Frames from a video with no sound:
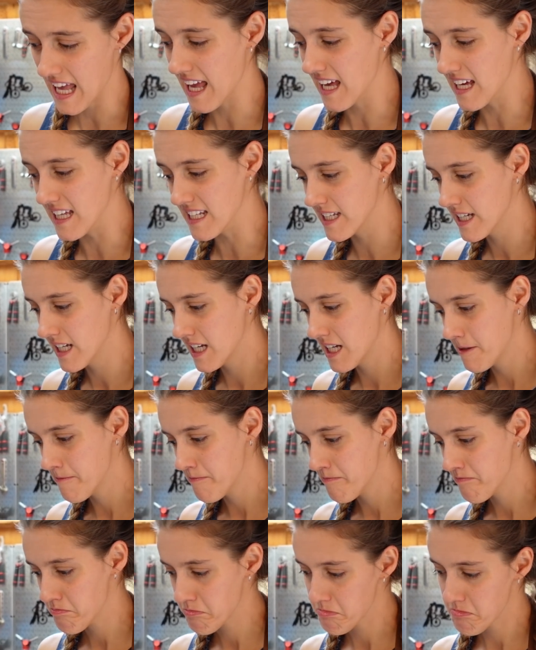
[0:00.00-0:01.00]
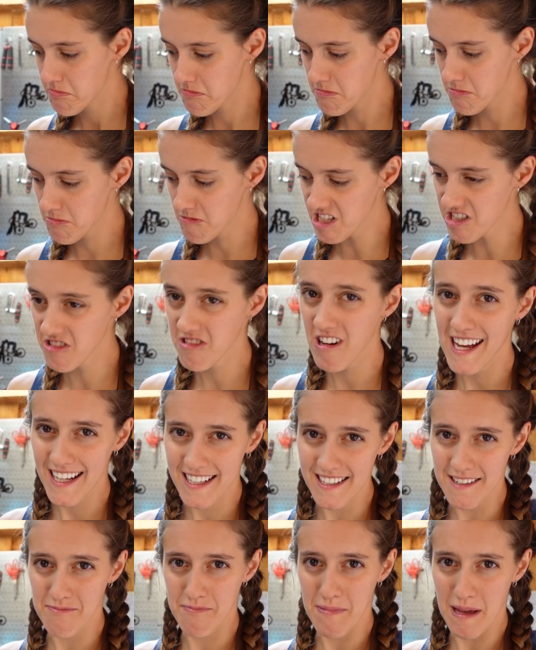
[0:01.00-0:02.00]
And this
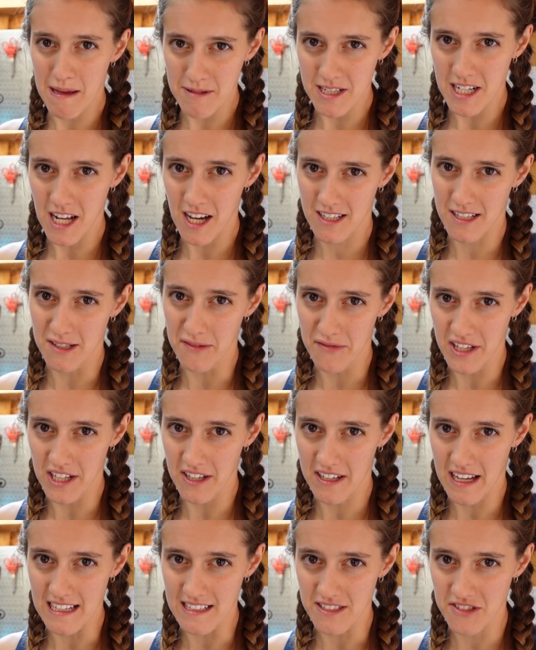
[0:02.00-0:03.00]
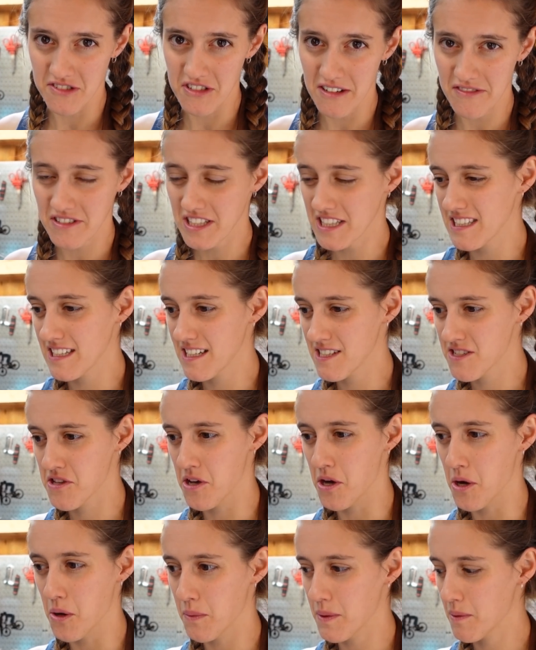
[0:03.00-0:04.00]
crack is maybe not going to fail catastrophically,
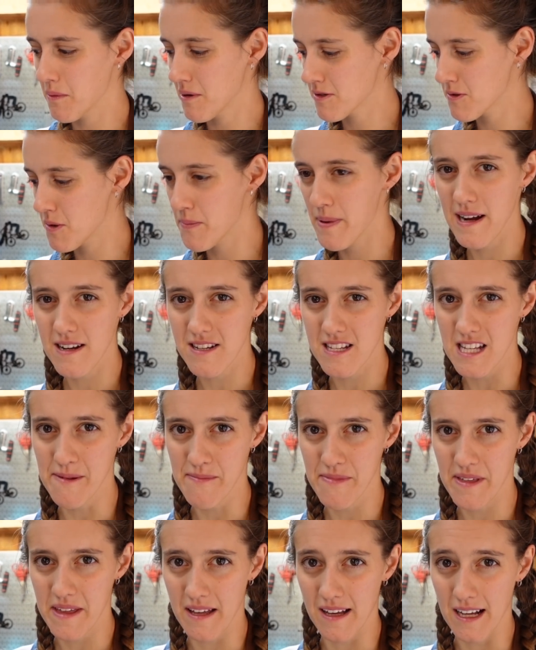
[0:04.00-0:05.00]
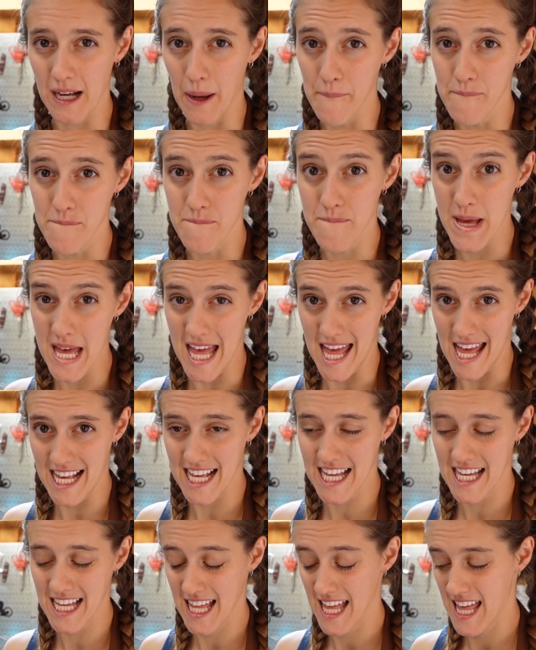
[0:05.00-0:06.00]
so we want to repair something
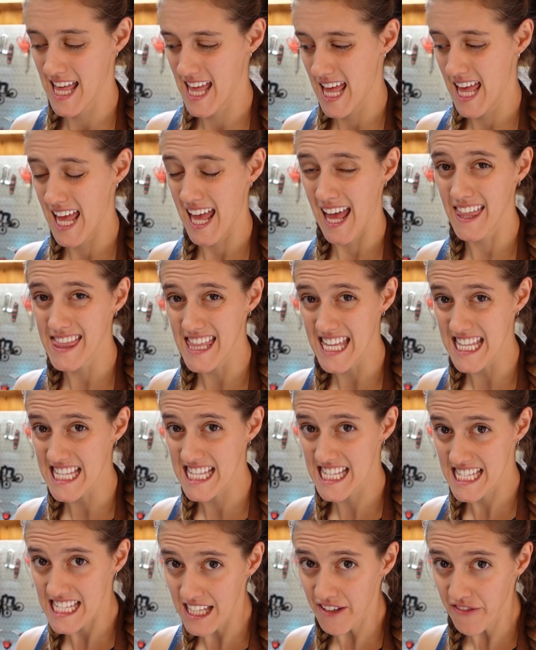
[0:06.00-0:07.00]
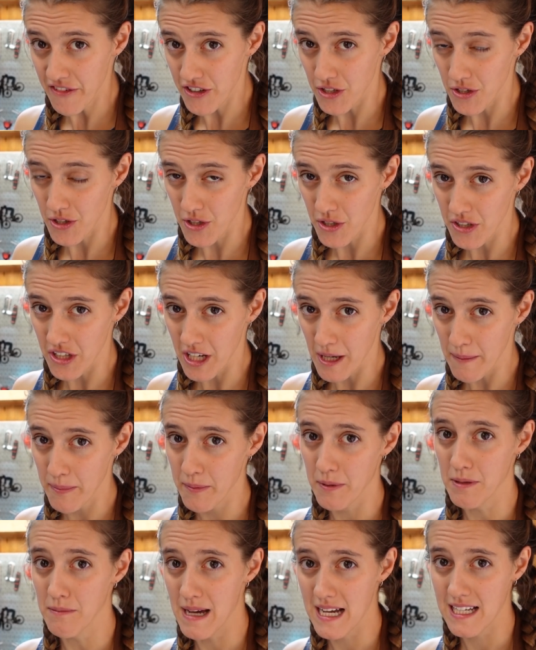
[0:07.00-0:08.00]
big and then see if it'll hold up
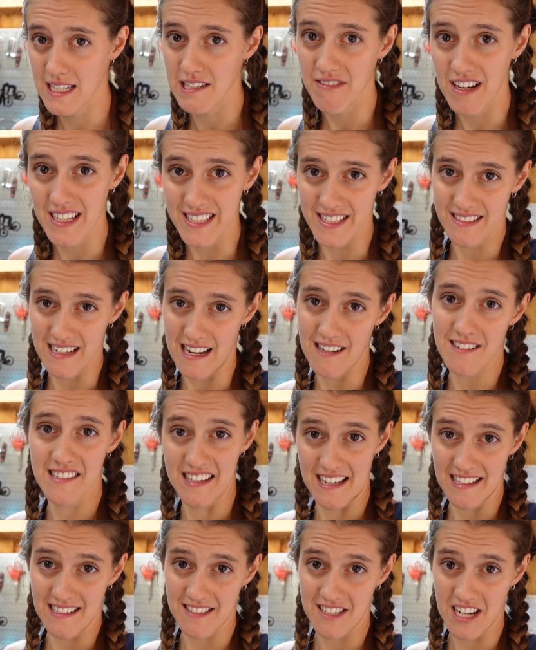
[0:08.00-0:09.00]
when Mackie rides it down a set of